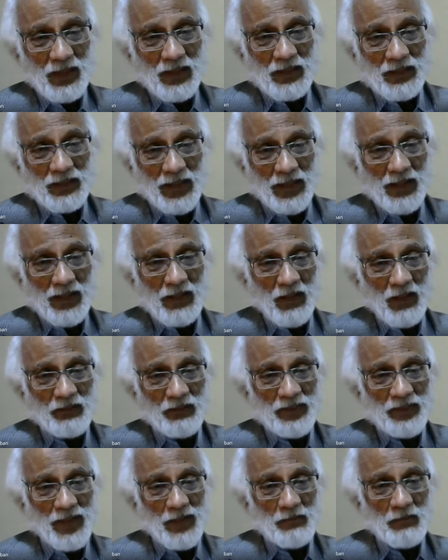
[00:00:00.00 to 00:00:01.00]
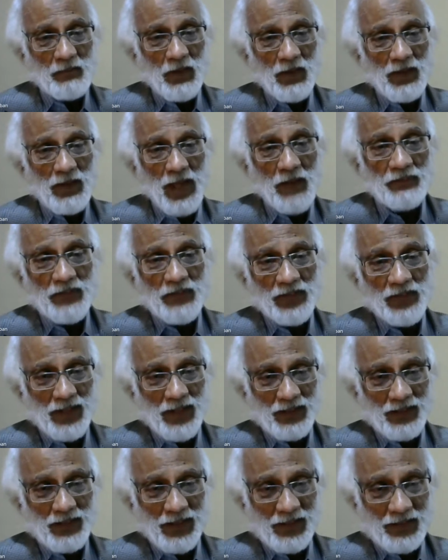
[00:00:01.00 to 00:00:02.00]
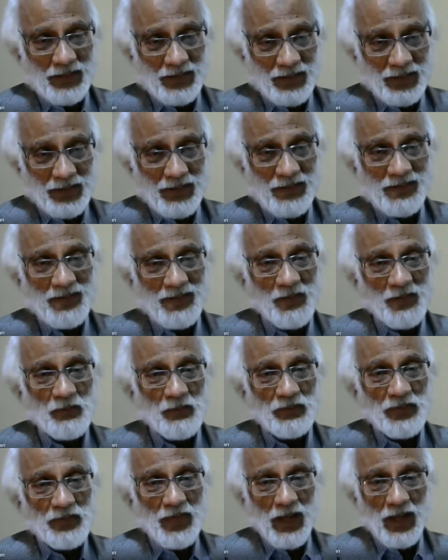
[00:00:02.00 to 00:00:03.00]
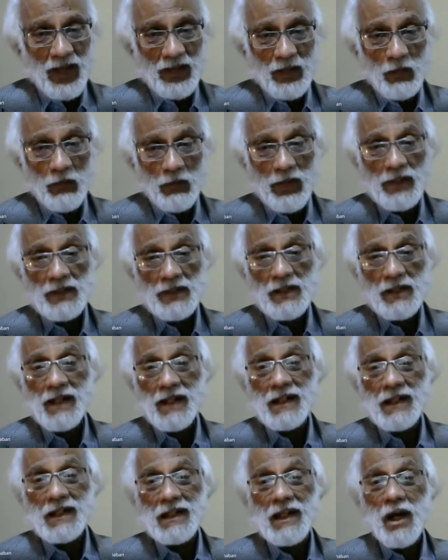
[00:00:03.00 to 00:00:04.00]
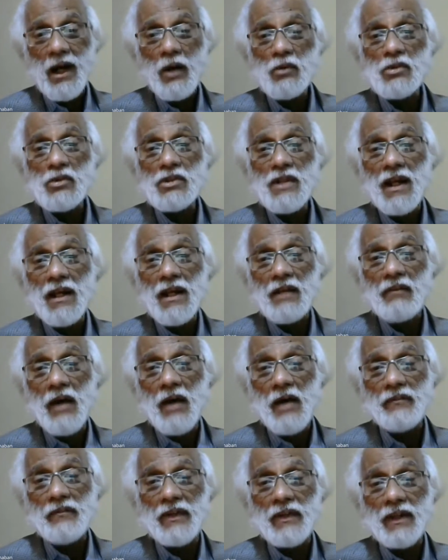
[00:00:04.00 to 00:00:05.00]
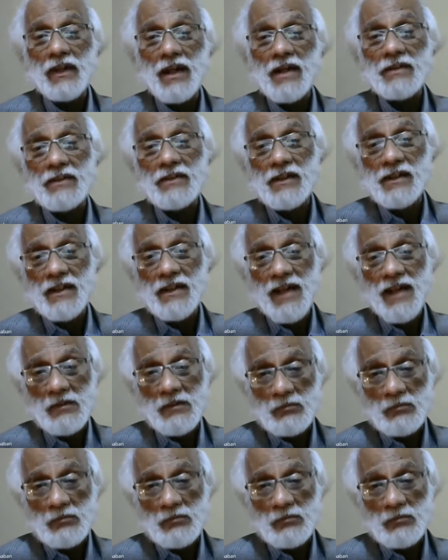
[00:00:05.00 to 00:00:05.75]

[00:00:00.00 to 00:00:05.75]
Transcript: Ten of them are African countries, and the one country outside of Africa is India.